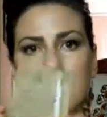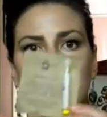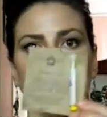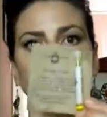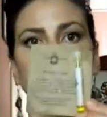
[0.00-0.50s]
The
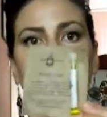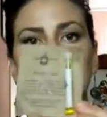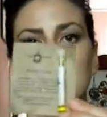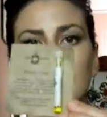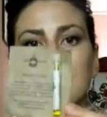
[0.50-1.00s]
Beauty
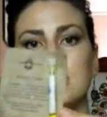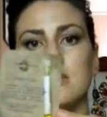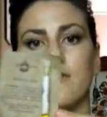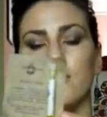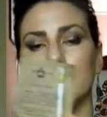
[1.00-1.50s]
Elixir was
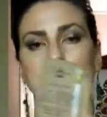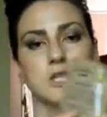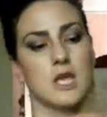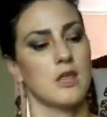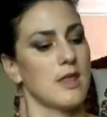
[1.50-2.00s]
the first
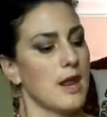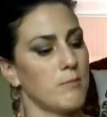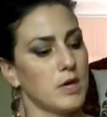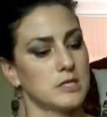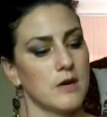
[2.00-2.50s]
thing that I
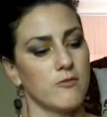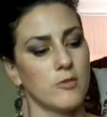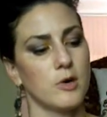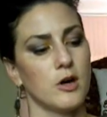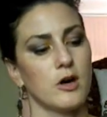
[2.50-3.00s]
picked up
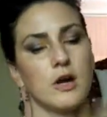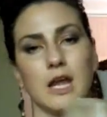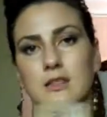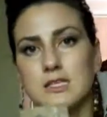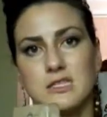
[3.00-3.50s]
from her,
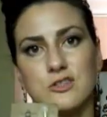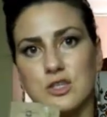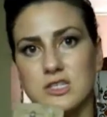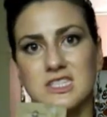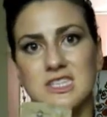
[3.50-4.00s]
and this is
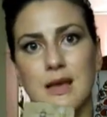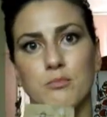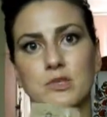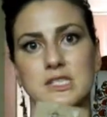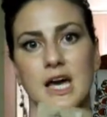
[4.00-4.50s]
just a
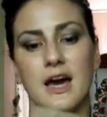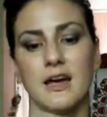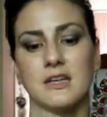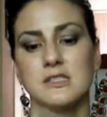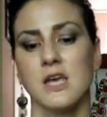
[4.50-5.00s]
sample
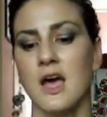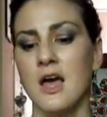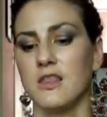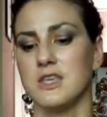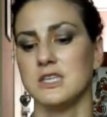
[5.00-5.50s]
size.
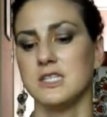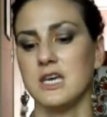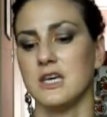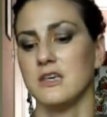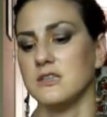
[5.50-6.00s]
This
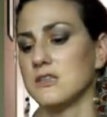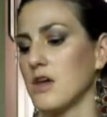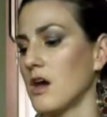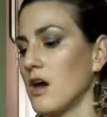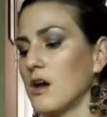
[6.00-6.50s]
is
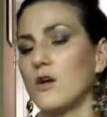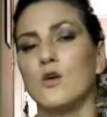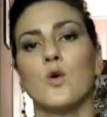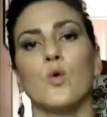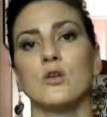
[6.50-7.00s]
a
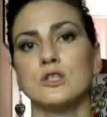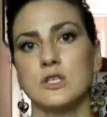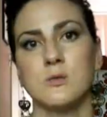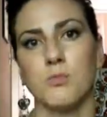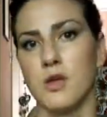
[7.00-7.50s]

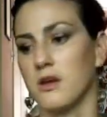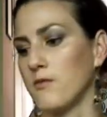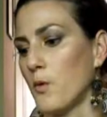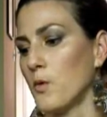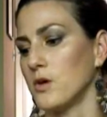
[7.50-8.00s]
gorgeous blend
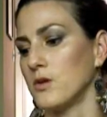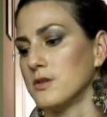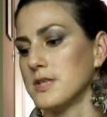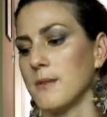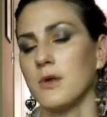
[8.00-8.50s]
of
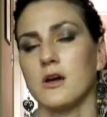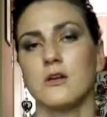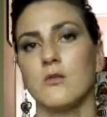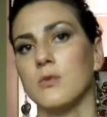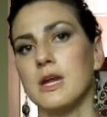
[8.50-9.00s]
oils. I'm not
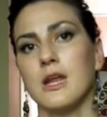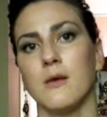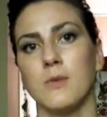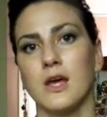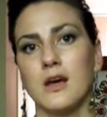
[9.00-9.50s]
going to read
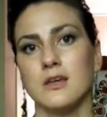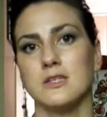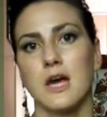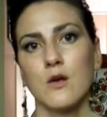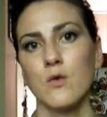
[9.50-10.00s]
it because
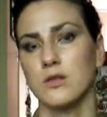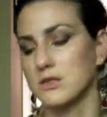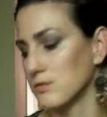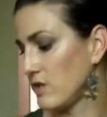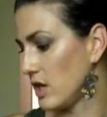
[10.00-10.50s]
I don't want
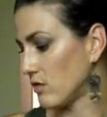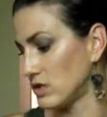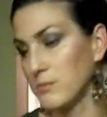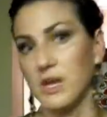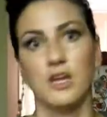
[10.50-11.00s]
this video
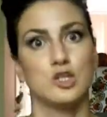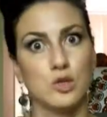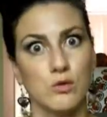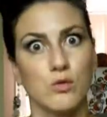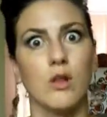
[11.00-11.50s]
to be
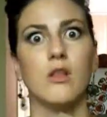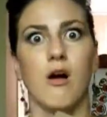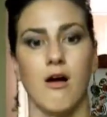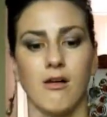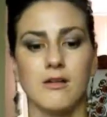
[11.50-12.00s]
too
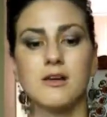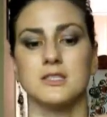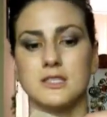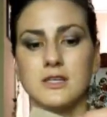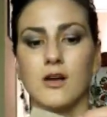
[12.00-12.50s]
long,
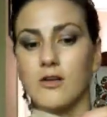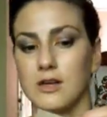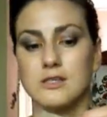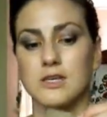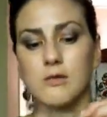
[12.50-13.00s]
because it
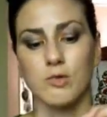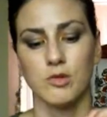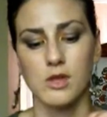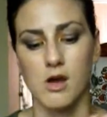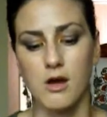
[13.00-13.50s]
already is going to be
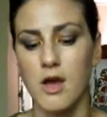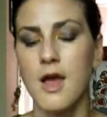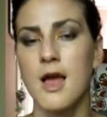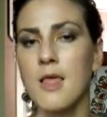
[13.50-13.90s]
really long.